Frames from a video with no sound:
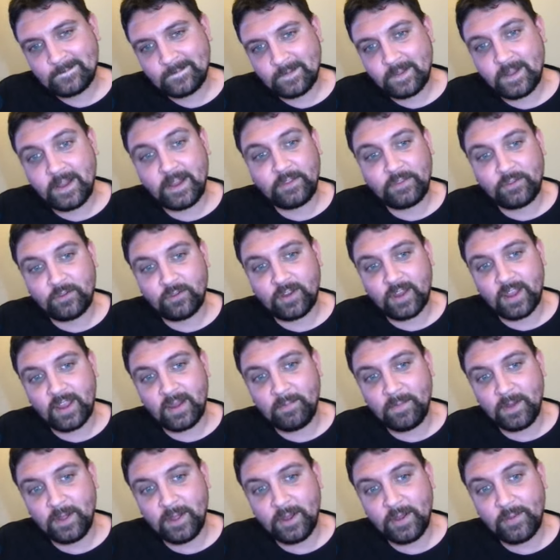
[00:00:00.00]
the answer
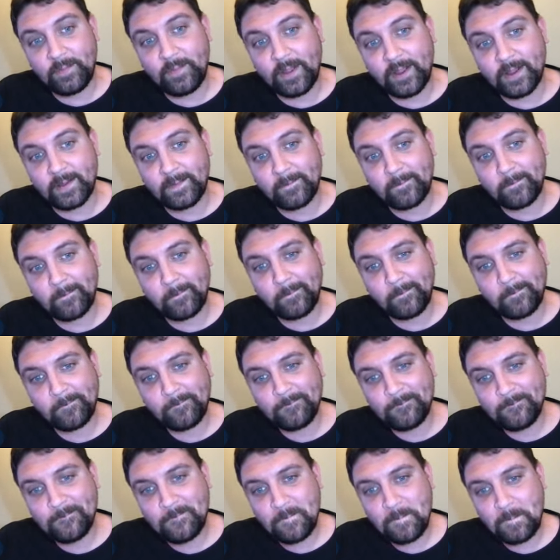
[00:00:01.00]
can be no, Mike.
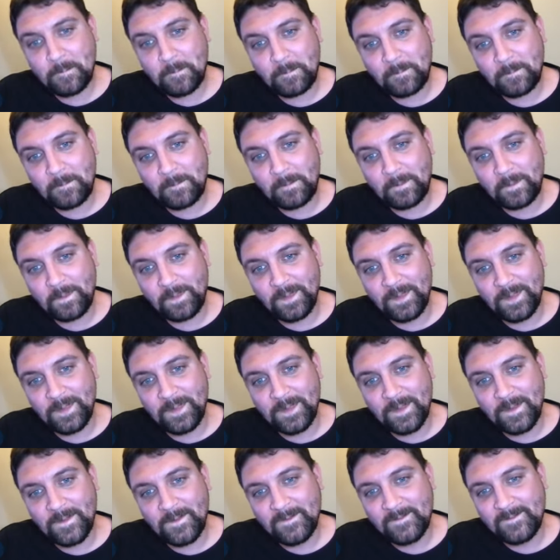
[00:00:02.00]
I
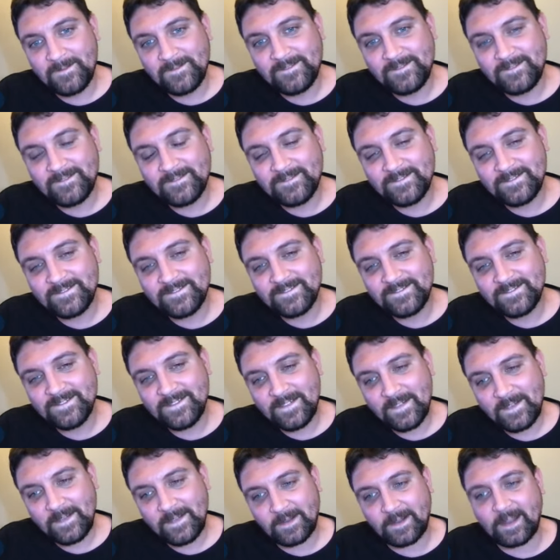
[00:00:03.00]
mean, offensive line
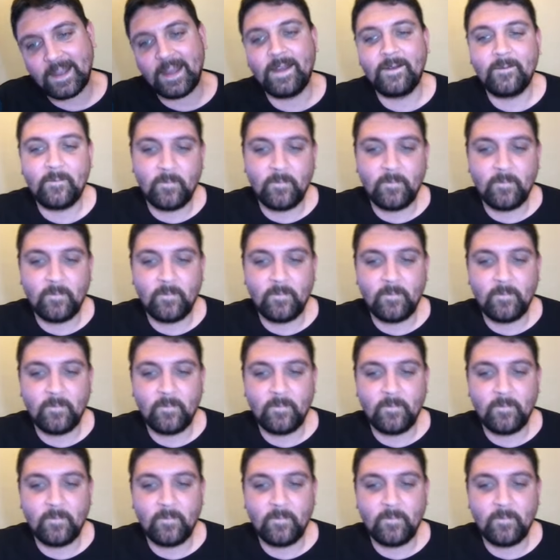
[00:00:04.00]
people love to